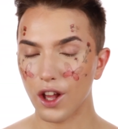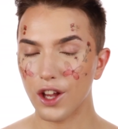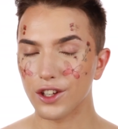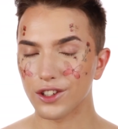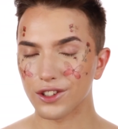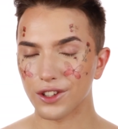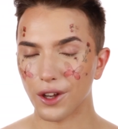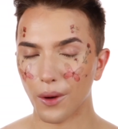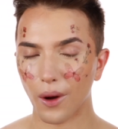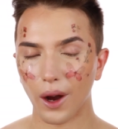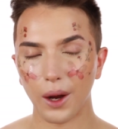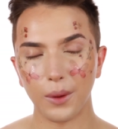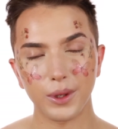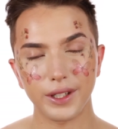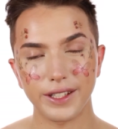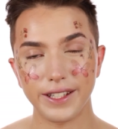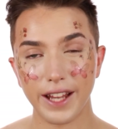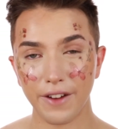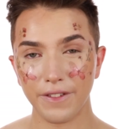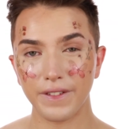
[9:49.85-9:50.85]
So I would
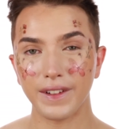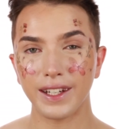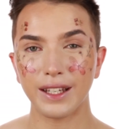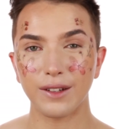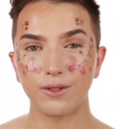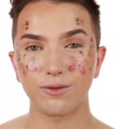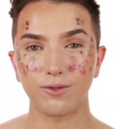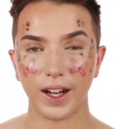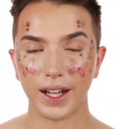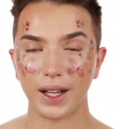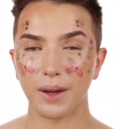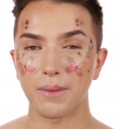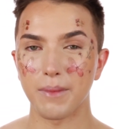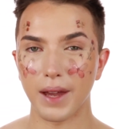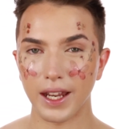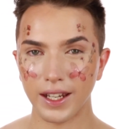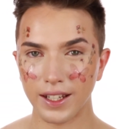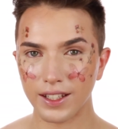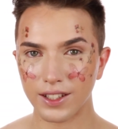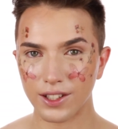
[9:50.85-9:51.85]
definitely
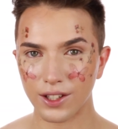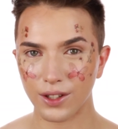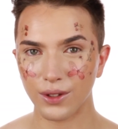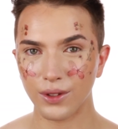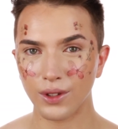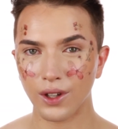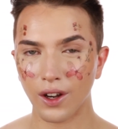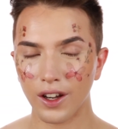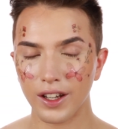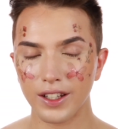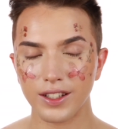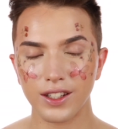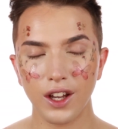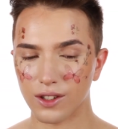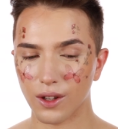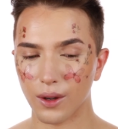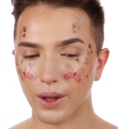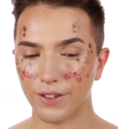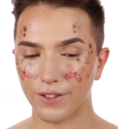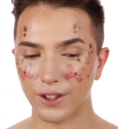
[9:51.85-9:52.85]
recommend it to you guys.
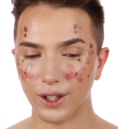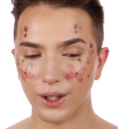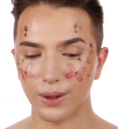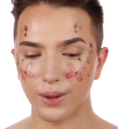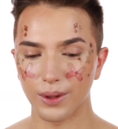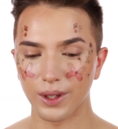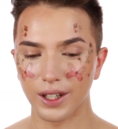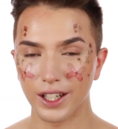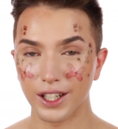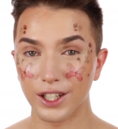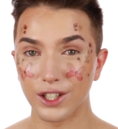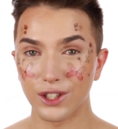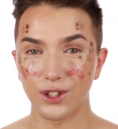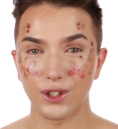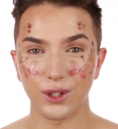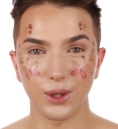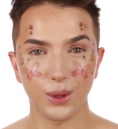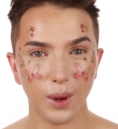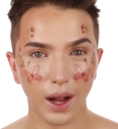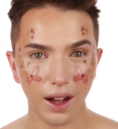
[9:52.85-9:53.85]
So if you
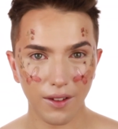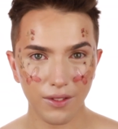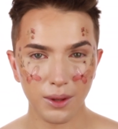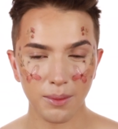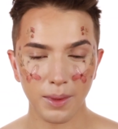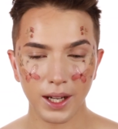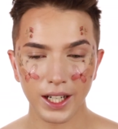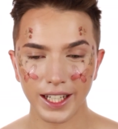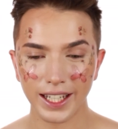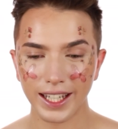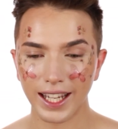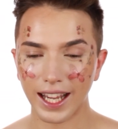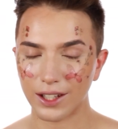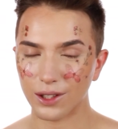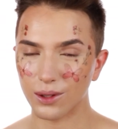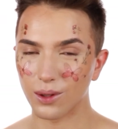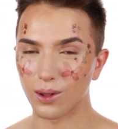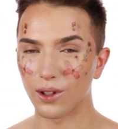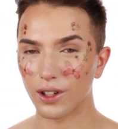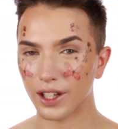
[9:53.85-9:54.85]
do have the money and
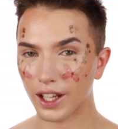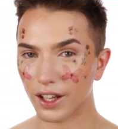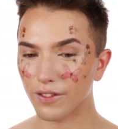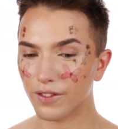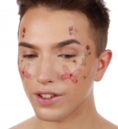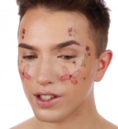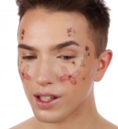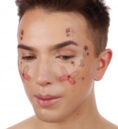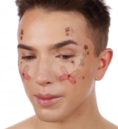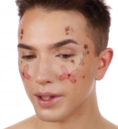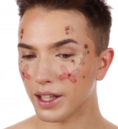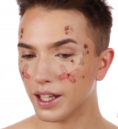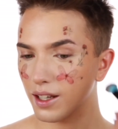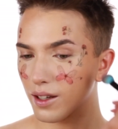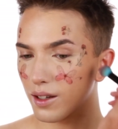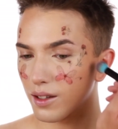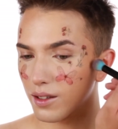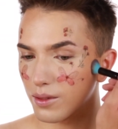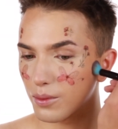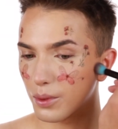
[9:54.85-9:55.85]
you're looking for
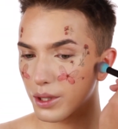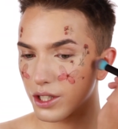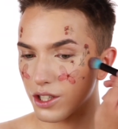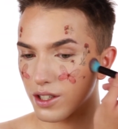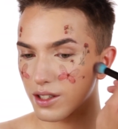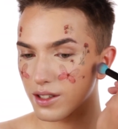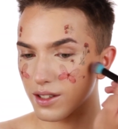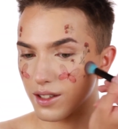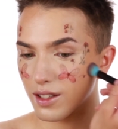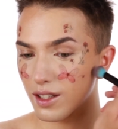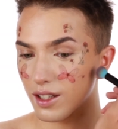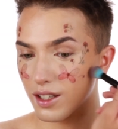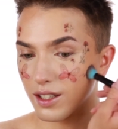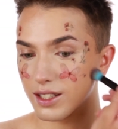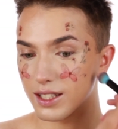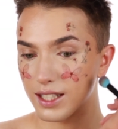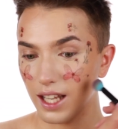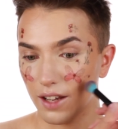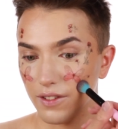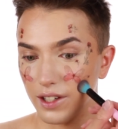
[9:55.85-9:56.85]
something which is
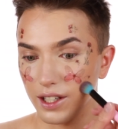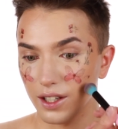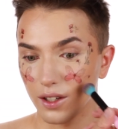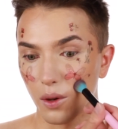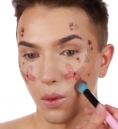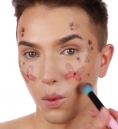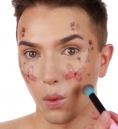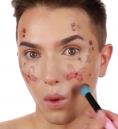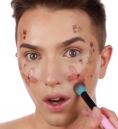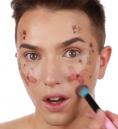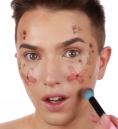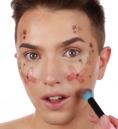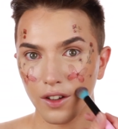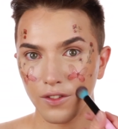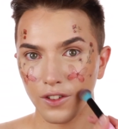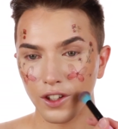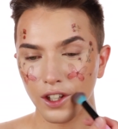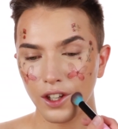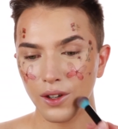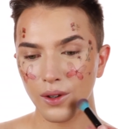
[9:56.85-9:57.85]
definitely going to work
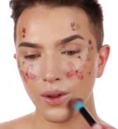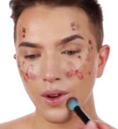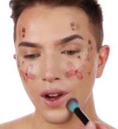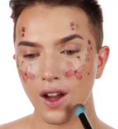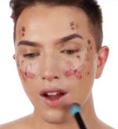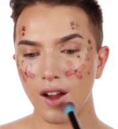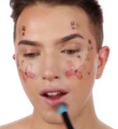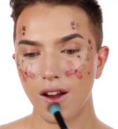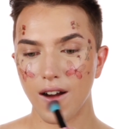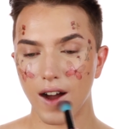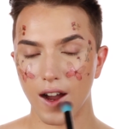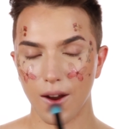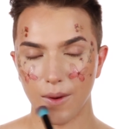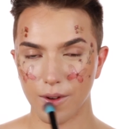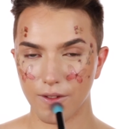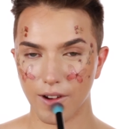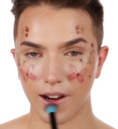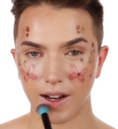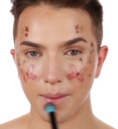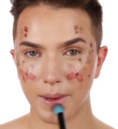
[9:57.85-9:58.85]
for you, I would
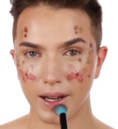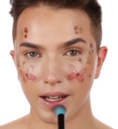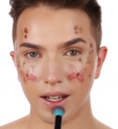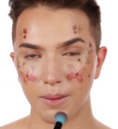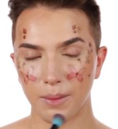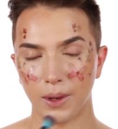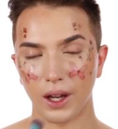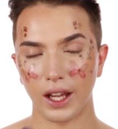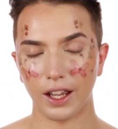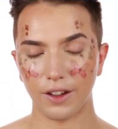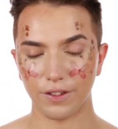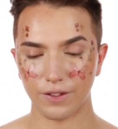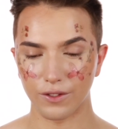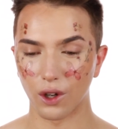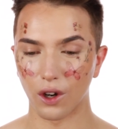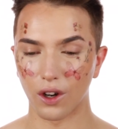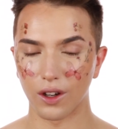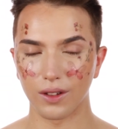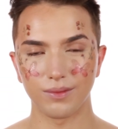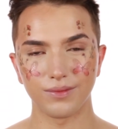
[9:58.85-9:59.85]
recommend it, but if
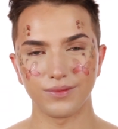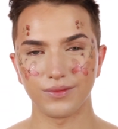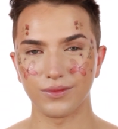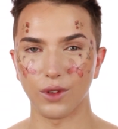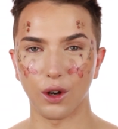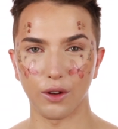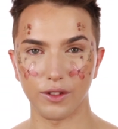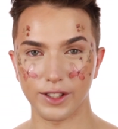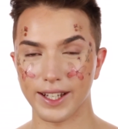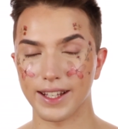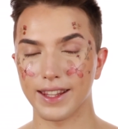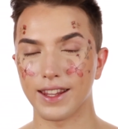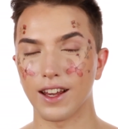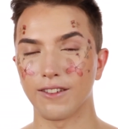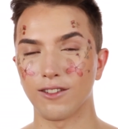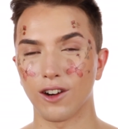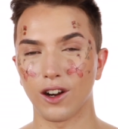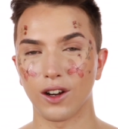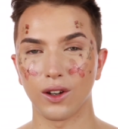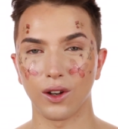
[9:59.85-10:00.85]
not, obviously there
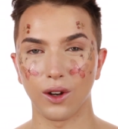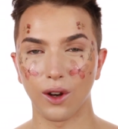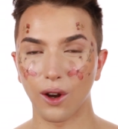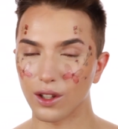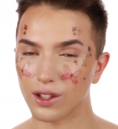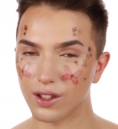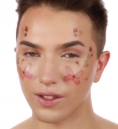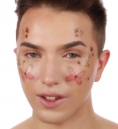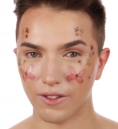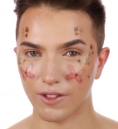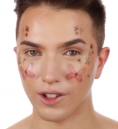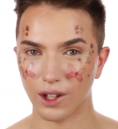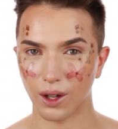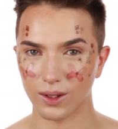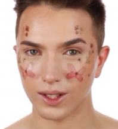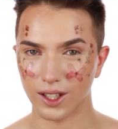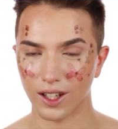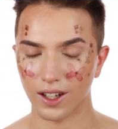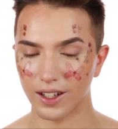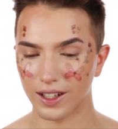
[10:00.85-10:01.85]
are lots of different
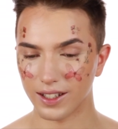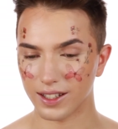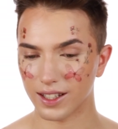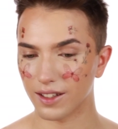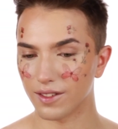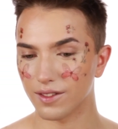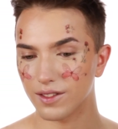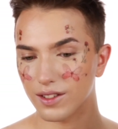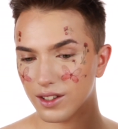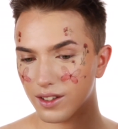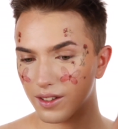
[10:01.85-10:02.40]
alternatives.